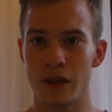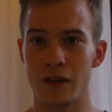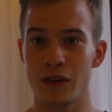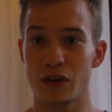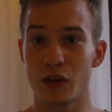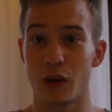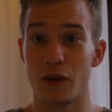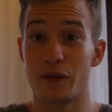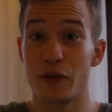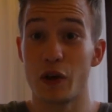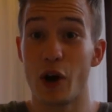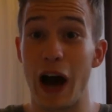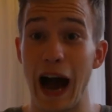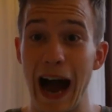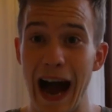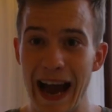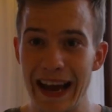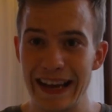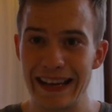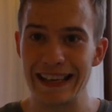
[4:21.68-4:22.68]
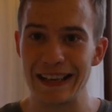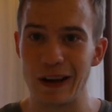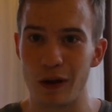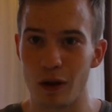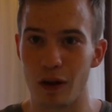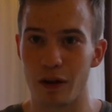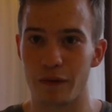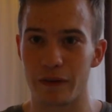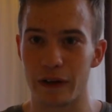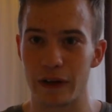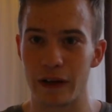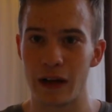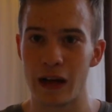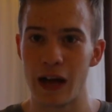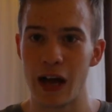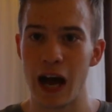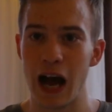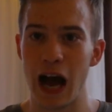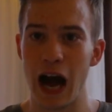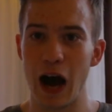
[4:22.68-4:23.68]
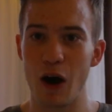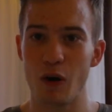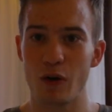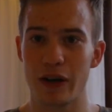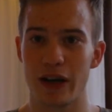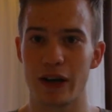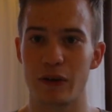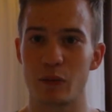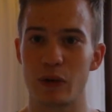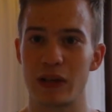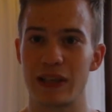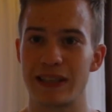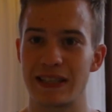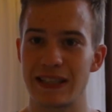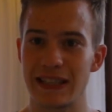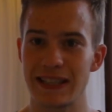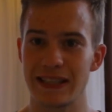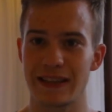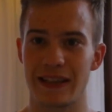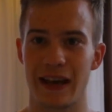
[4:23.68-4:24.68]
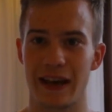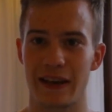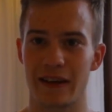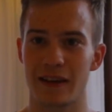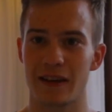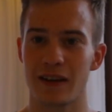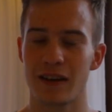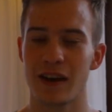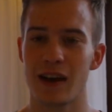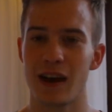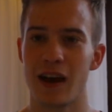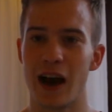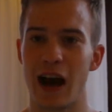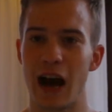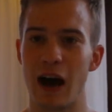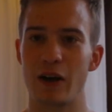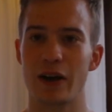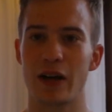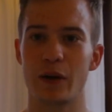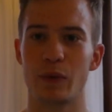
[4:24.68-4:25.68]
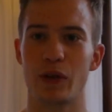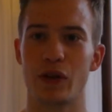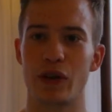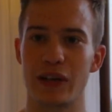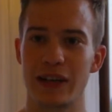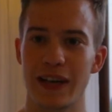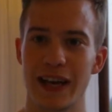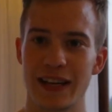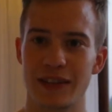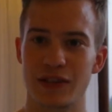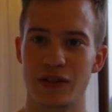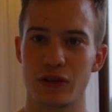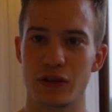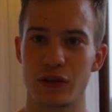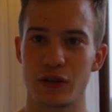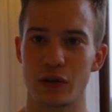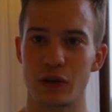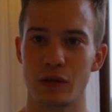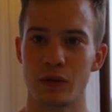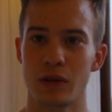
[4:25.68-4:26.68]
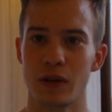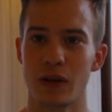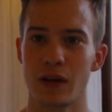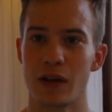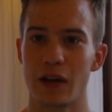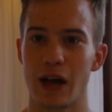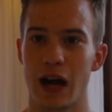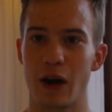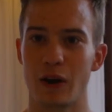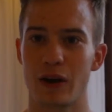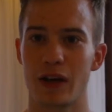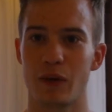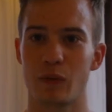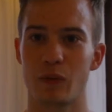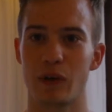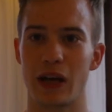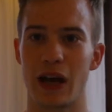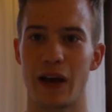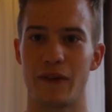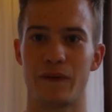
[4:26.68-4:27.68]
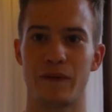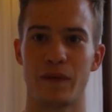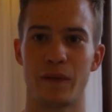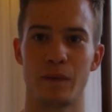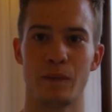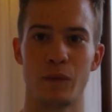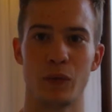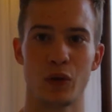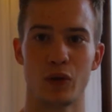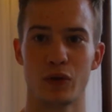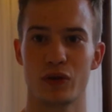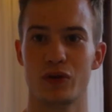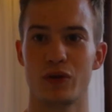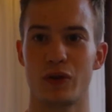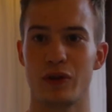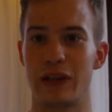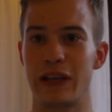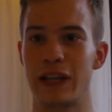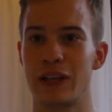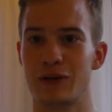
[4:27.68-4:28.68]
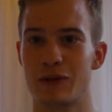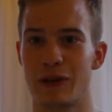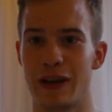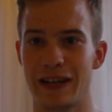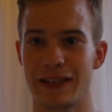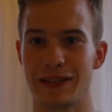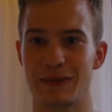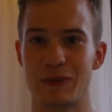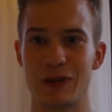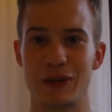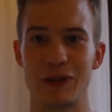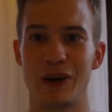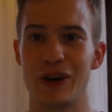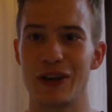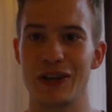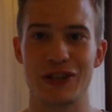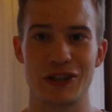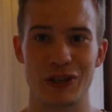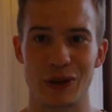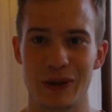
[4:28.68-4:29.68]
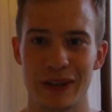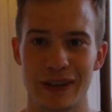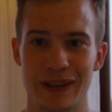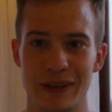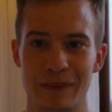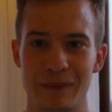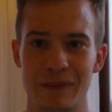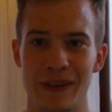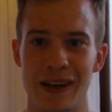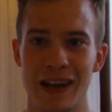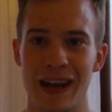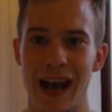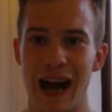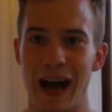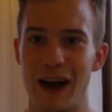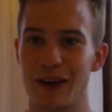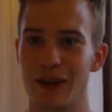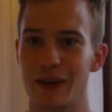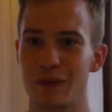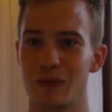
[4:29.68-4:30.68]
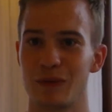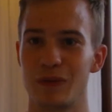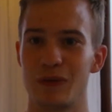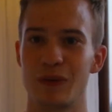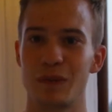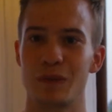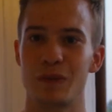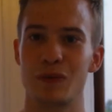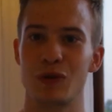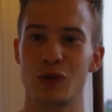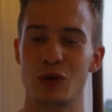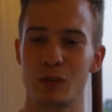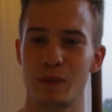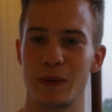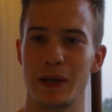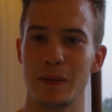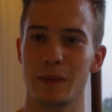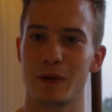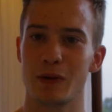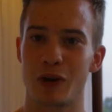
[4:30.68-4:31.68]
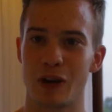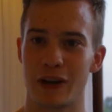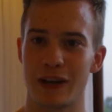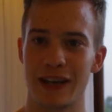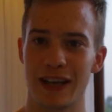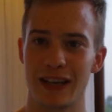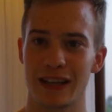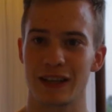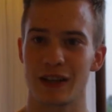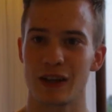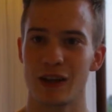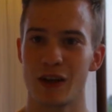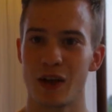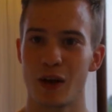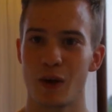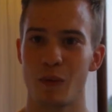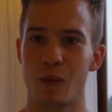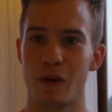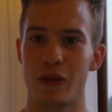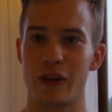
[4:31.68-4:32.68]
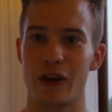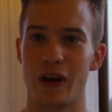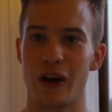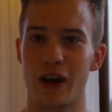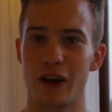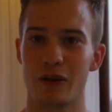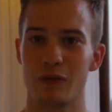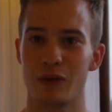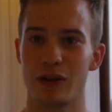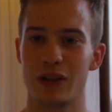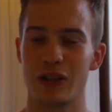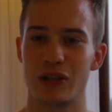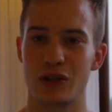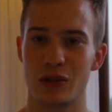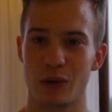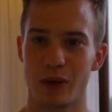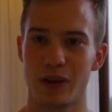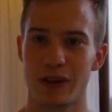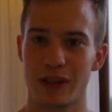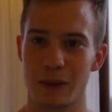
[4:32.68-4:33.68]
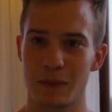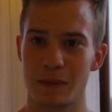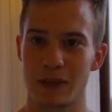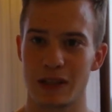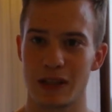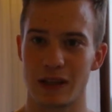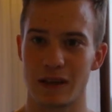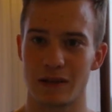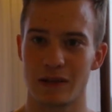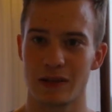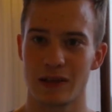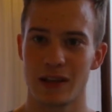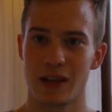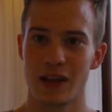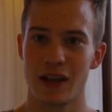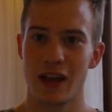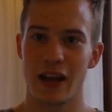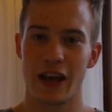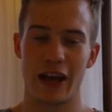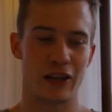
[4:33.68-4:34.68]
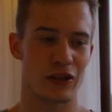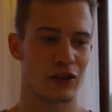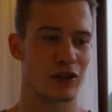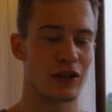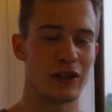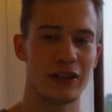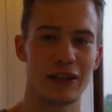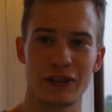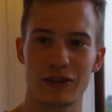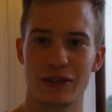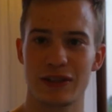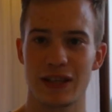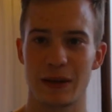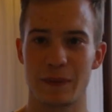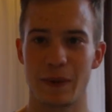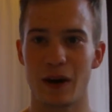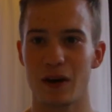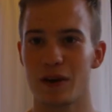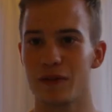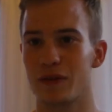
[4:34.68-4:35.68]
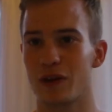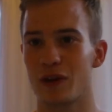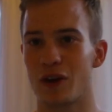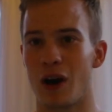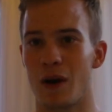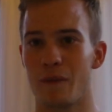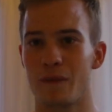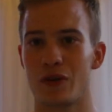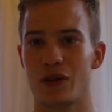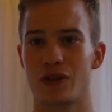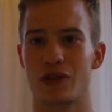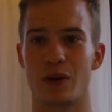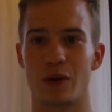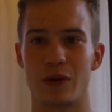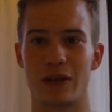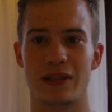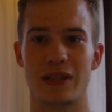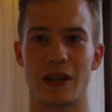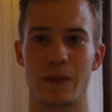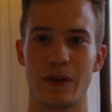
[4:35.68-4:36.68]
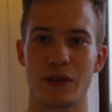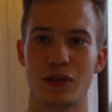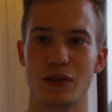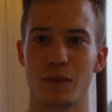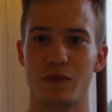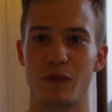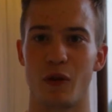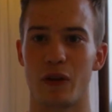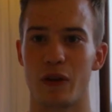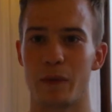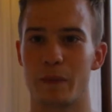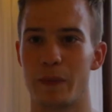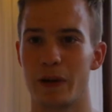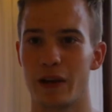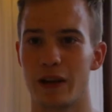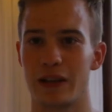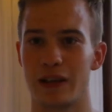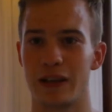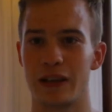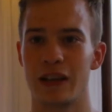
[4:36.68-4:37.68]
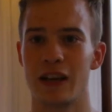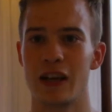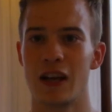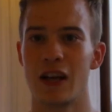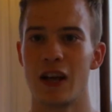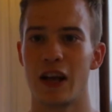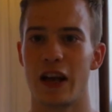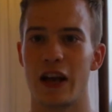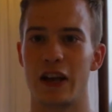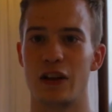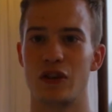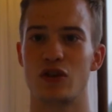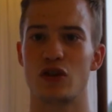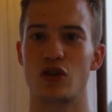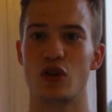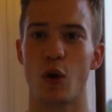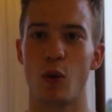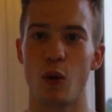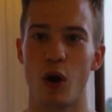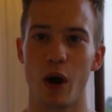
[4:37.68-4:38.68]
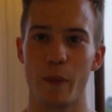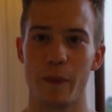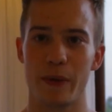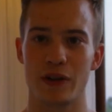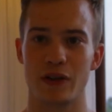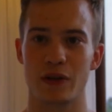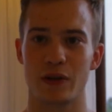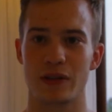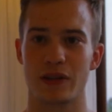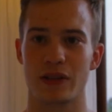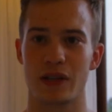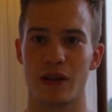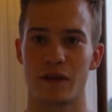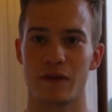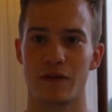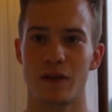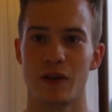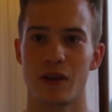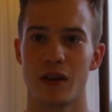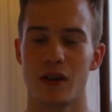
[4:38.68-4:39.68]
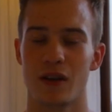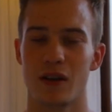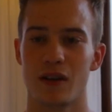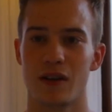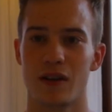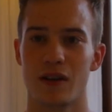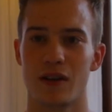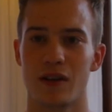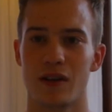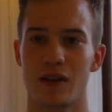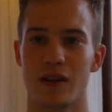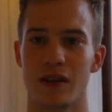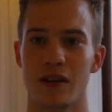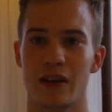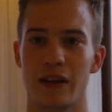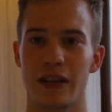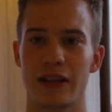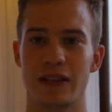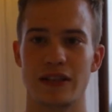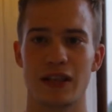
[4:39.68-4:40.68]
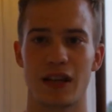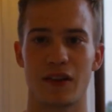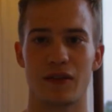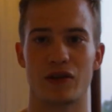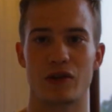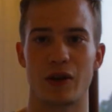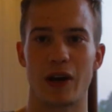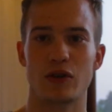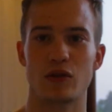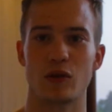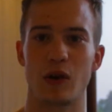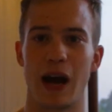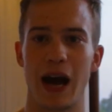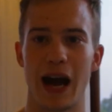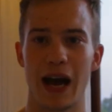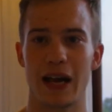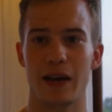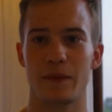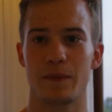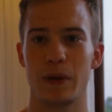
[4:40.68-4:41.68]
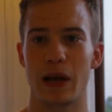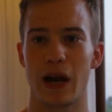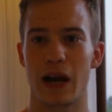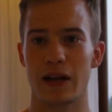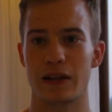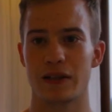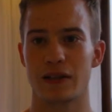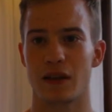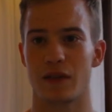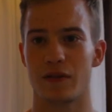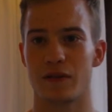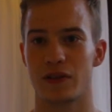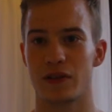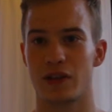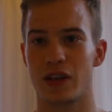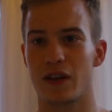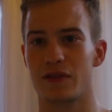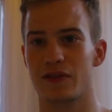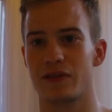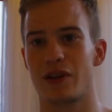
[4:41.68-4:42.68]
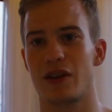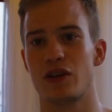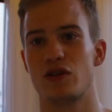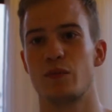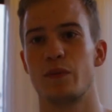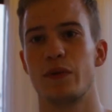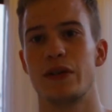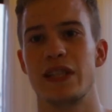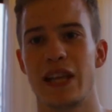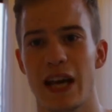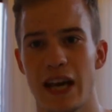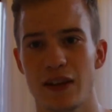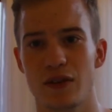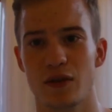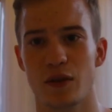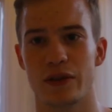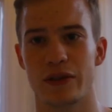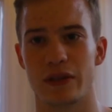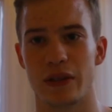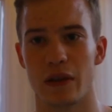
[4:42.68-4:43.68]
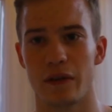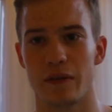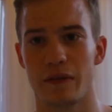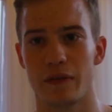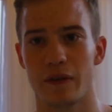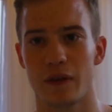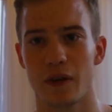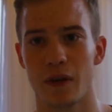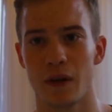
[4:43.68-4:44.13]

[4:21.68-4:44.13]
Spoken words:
So if you're hiding all of it, how can we see that? How can we connect to you? How can we have mutual interest when you aren't showing them? How can two people connect when they aren't really showing themselves? And so you need to step out of your comfort zone and step into vulnerability and show up as yourself. Instead of trying to hide behind stuff, instead of trying to protect yourself.